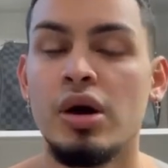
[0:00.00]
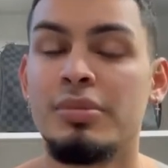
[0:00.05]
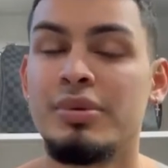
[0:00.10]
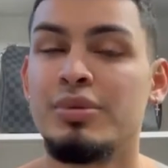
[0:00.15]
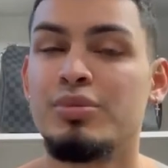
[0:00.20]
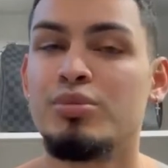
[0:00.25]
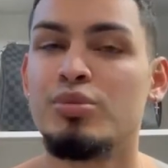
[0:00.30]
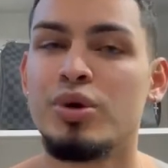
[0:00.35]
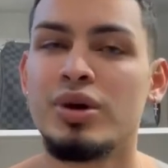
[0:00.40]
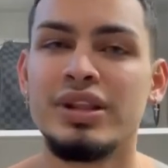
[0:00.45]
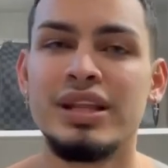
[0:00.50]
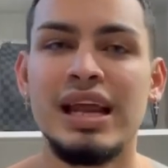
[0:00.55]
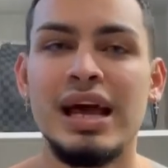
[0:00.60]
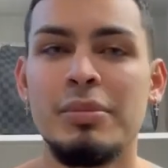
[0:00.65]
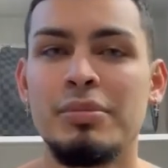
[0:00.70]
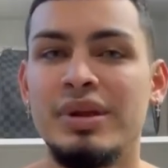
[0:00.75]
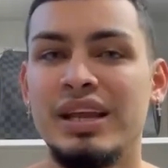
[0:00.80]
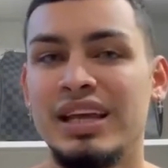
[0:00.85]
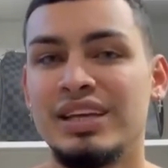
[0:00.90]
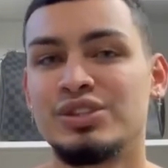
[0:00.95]
I'll be more than
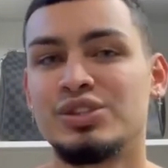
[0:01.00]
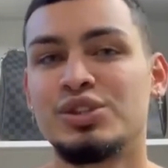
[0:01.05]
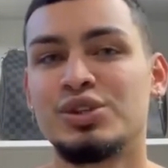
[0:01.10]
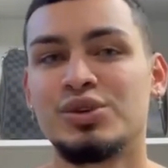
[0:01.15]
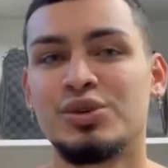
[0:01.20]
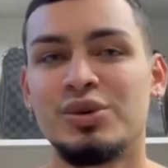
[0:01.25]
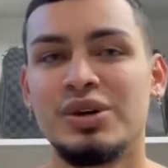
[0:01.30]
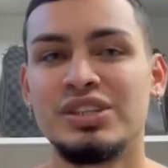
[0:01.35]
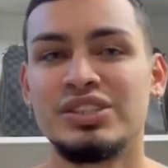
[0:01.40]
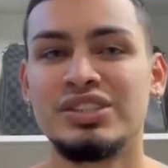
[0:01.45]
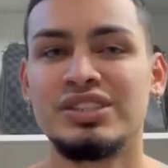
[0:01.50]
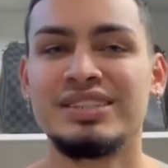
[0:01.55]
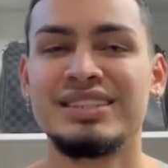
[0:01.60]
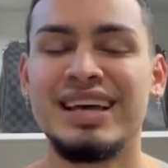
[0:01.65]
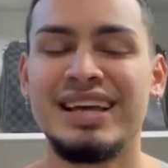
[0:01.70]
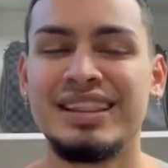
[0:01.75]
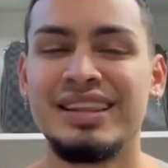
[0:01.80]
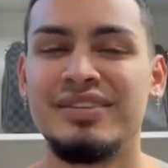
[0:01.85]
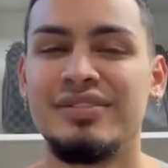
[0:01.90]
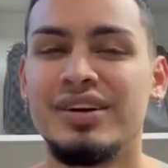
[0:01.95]
happy to answer your questions
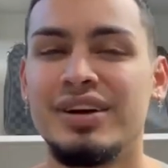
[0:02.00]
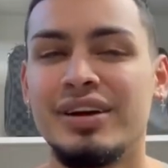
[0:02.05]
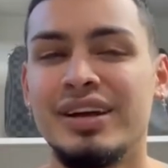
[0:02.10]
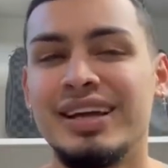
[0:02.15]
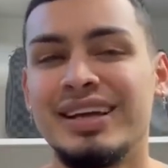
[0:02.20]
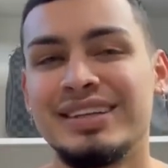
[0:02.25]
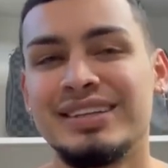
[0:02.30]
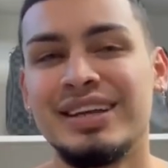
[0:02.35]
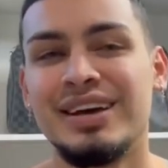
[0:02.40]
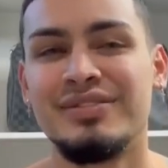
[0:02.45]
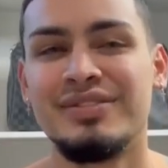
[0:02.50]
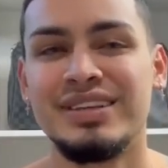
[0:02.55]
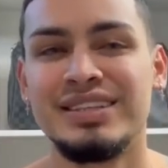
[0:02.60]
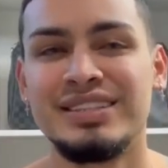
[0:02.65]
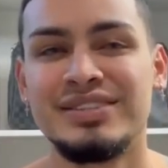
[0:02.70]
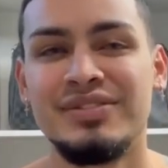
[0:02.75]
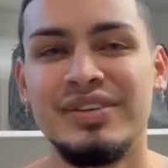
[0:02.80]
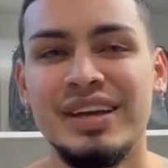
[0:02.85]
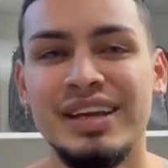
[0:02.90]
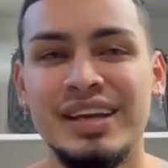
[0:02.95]
at the very end of
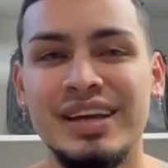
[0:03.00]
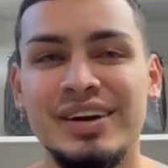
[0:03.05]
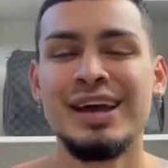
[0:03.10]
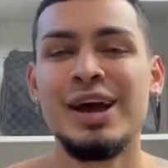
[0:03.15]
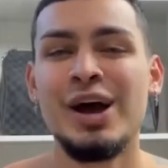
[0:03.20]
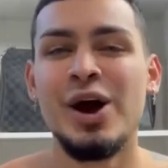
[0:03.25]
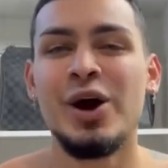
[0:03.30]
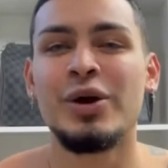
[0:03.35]
this video.